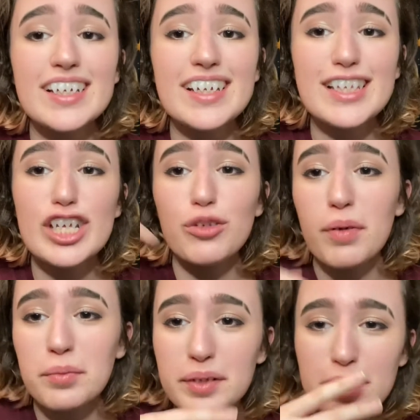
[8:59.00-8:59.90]
this is
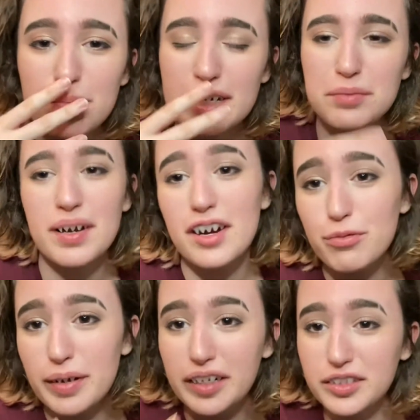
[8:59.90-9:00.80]
probably the best pair I've
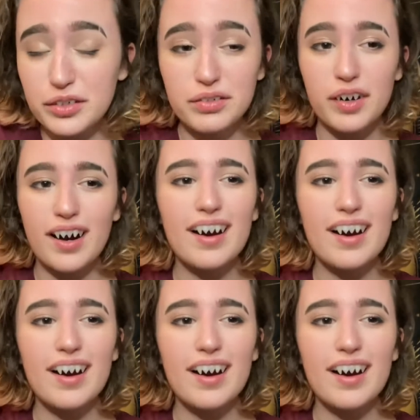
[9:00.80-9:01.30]
made so far.